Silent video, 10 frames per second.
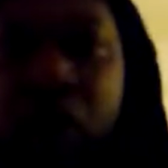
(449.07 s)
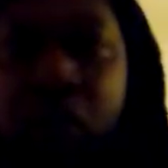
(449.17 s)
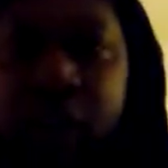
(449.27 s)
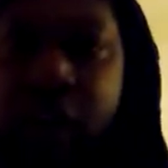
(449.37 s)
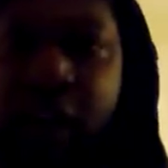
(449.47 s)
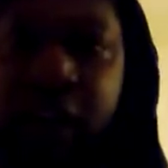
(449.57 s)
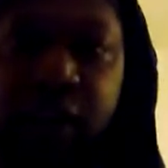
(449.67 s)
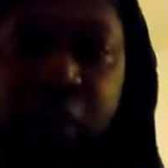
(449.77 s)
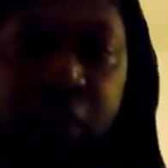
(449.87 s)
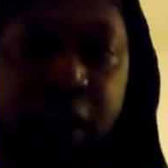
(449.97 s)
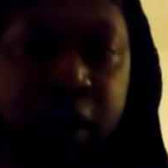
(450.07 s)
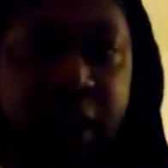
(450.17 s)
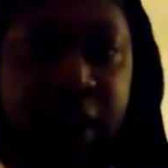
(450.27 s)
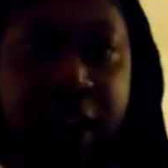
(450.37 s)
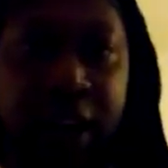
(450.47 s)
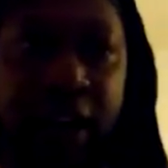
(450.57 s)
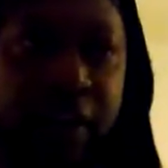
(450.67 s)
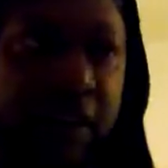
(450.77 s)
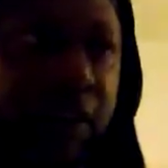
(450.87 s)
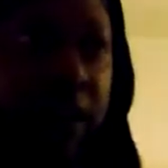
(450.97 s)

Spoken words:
when you get demonically targeted,